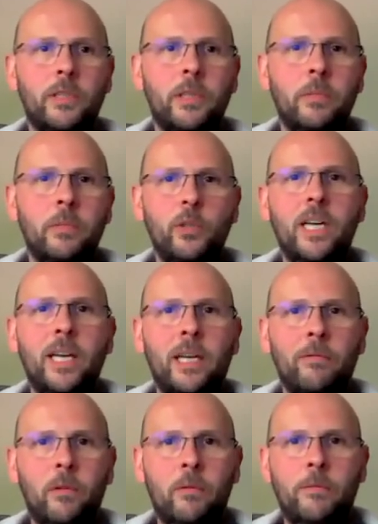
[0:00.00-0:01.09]
But you can have
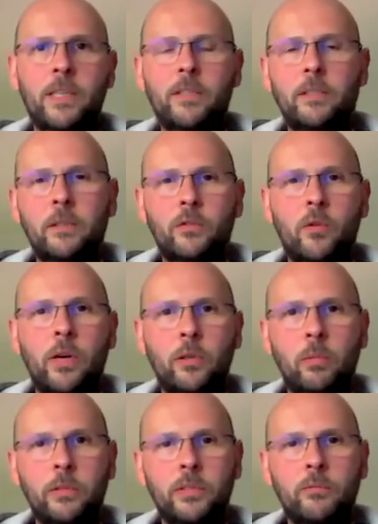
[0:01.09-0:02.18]
sort of faster triangle
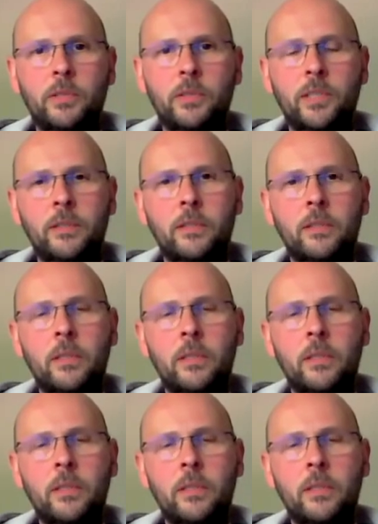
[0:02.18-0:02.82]
plotting routines.